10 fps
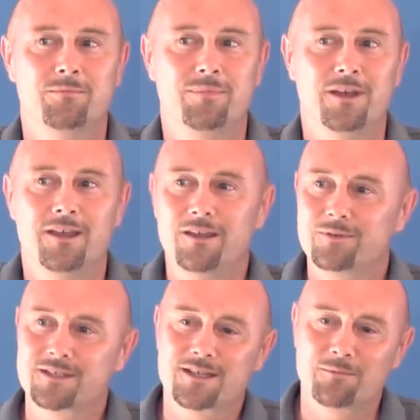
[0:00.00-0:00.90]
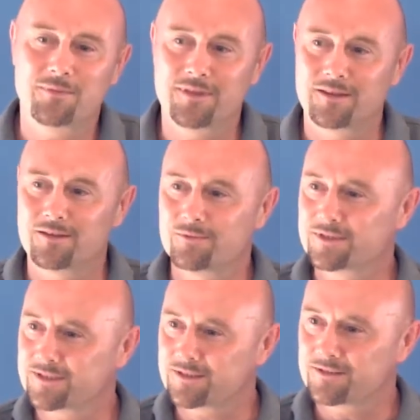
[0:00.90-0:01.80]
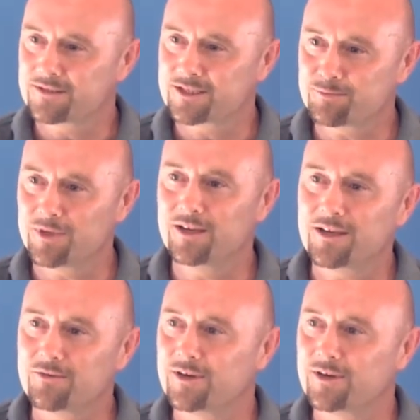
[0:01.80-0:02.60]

but here was something that was speaking